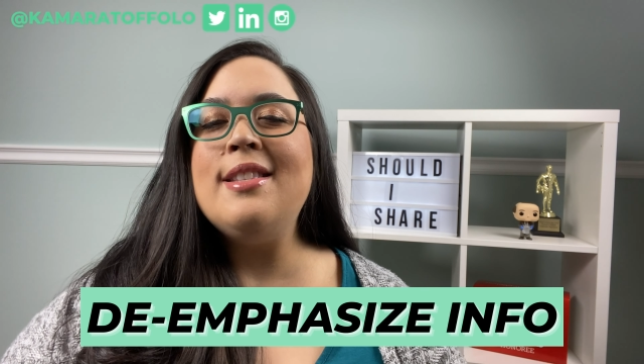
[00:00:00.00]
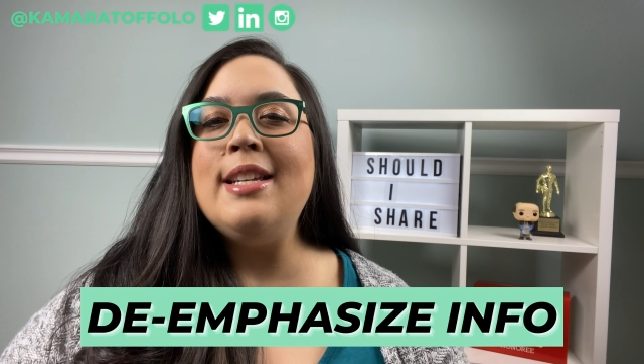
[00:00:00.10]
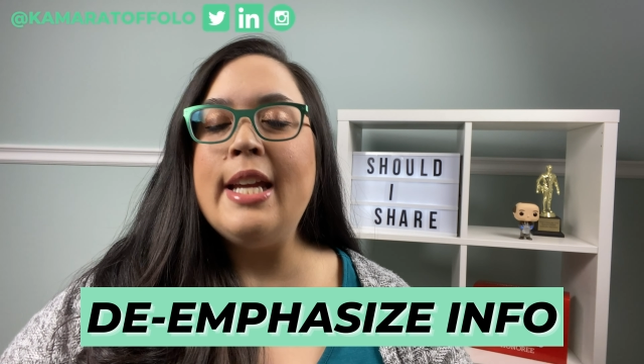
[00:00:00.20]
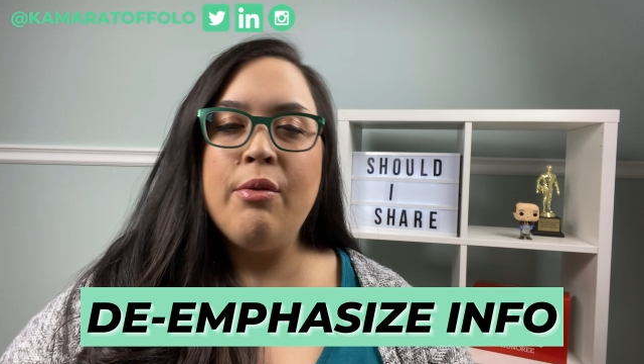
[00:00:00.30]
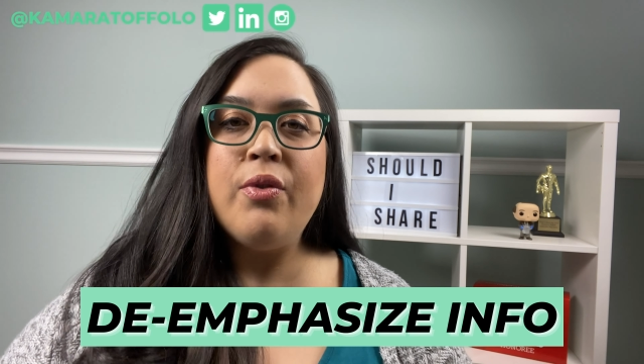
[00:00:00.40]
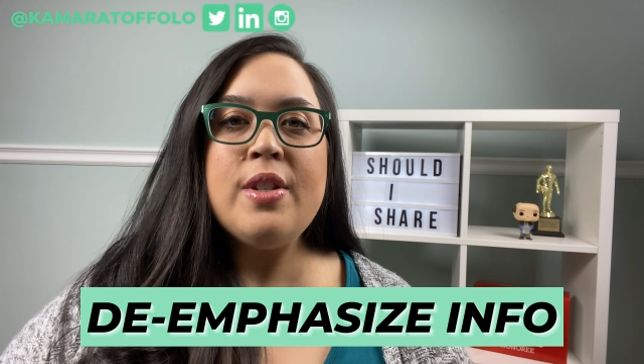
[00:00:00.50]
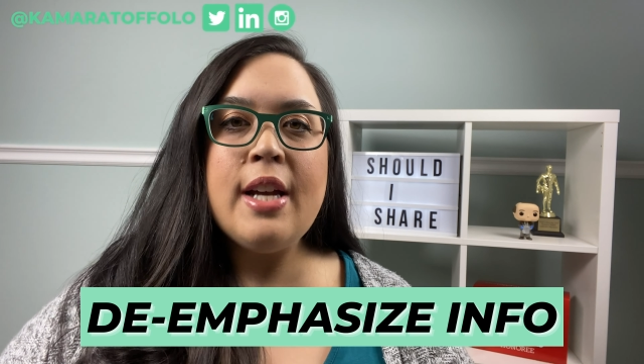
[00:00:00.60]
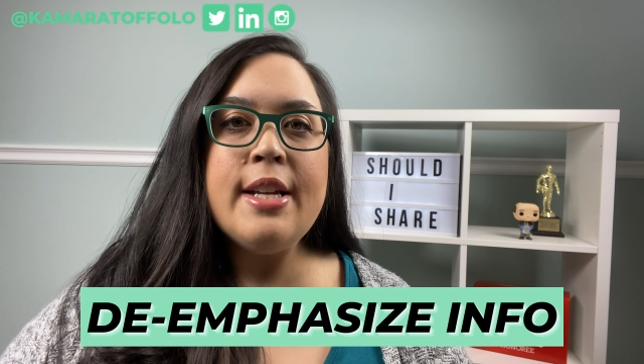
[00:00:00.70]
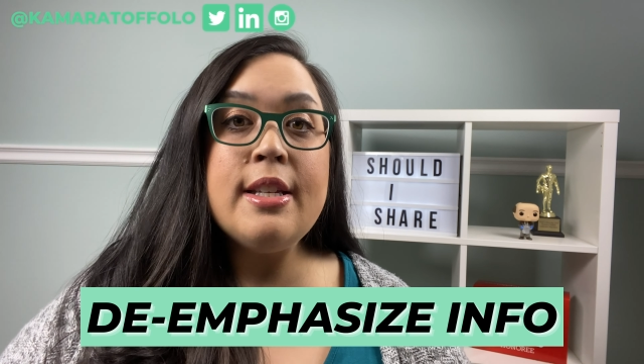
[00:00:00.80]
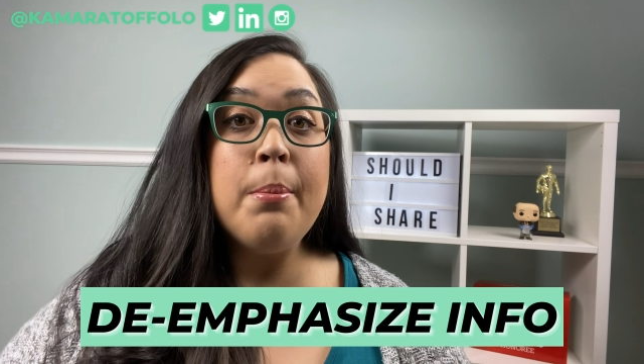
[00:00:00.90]

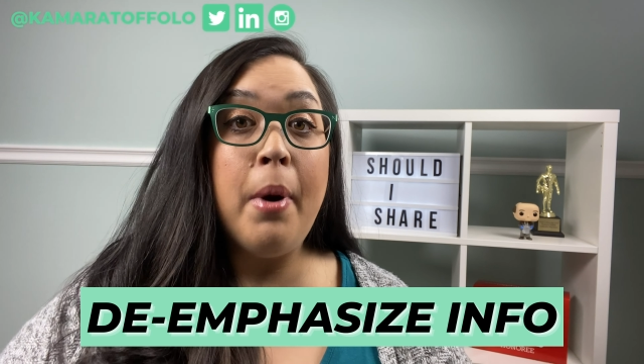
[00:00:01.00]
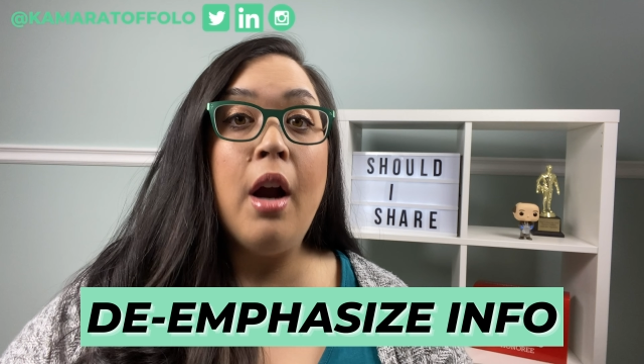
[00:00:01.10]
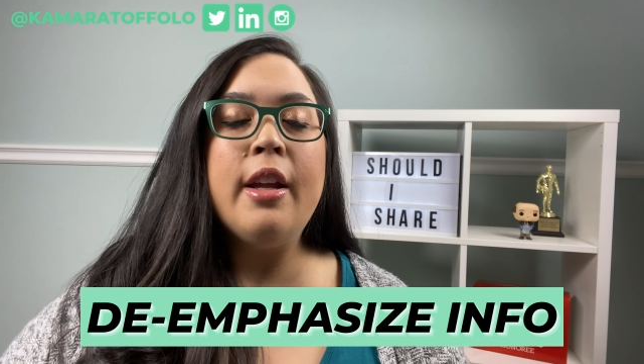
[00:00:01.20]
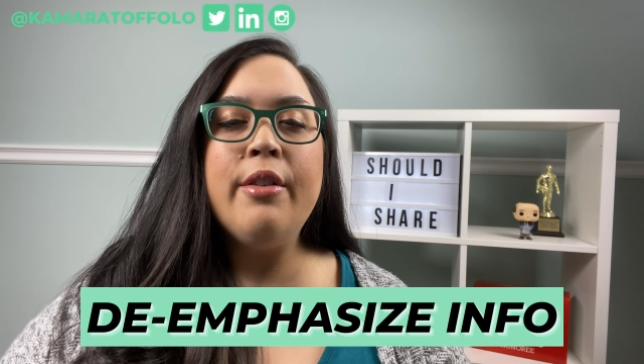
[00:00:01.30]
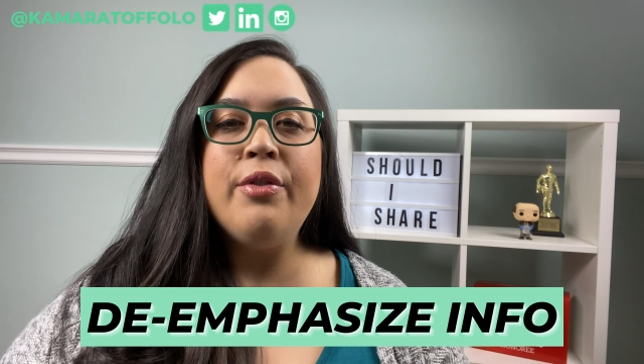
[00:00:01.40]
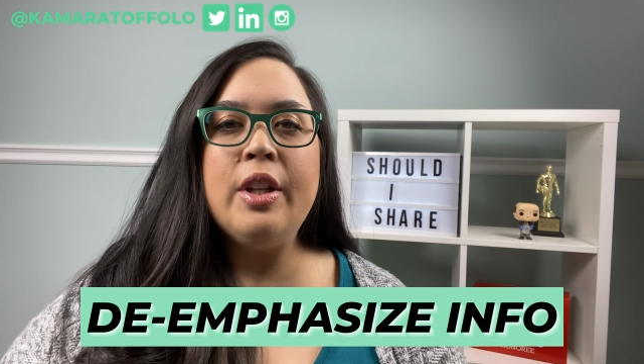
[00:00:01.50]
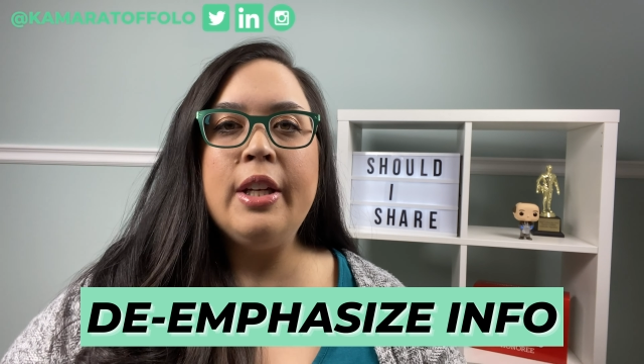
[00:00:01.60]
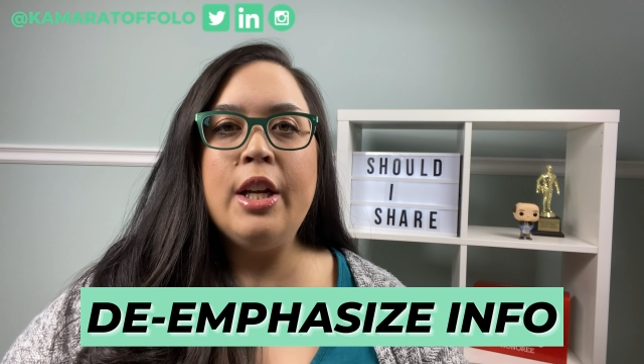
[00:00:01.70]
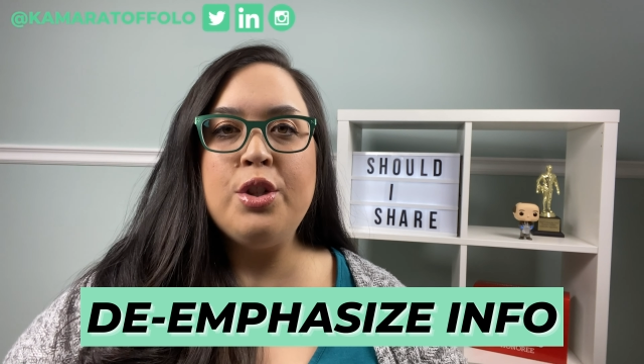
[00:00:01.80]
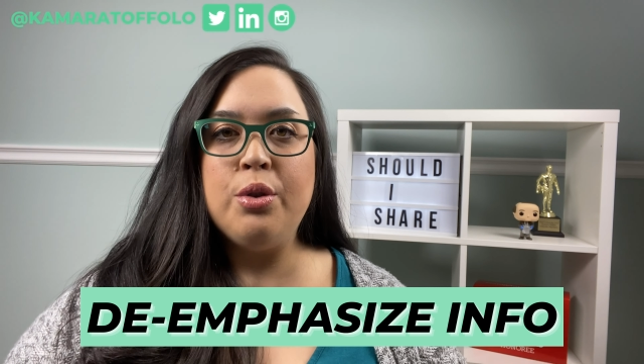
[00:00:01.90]
de-emphasizing party
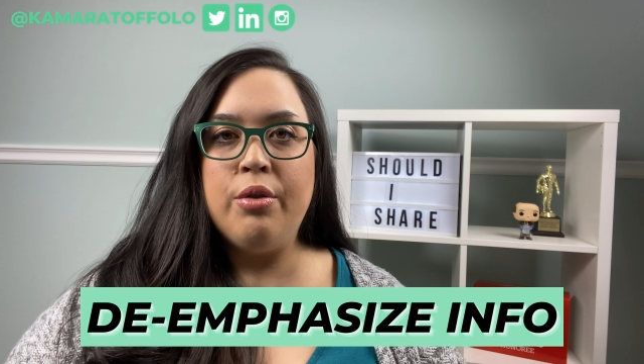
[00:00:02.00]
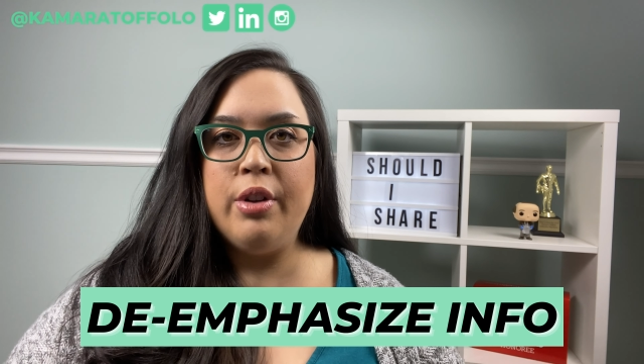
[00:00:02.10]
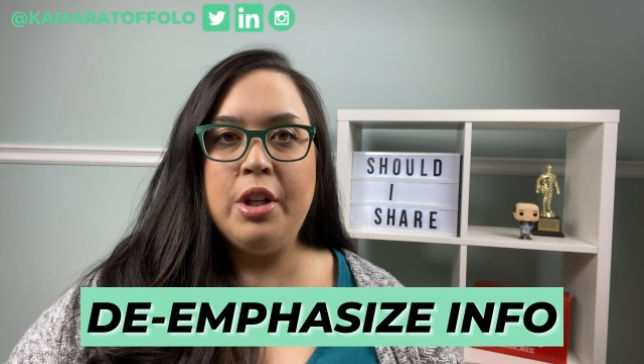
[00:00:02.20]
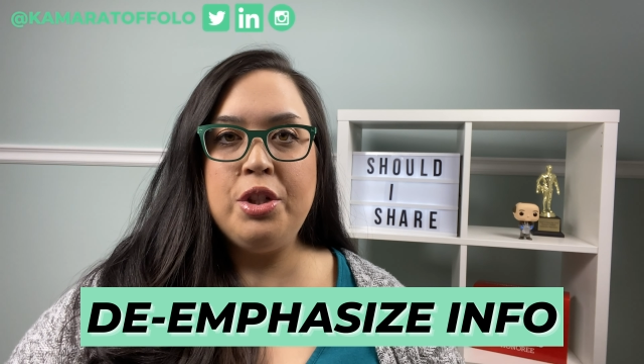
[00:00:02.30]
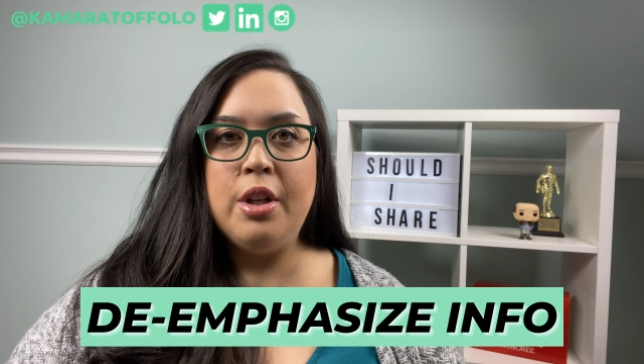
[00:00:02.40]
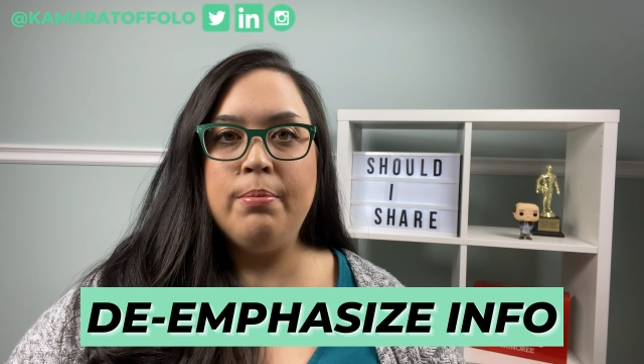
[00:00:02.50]
affiliation or religion.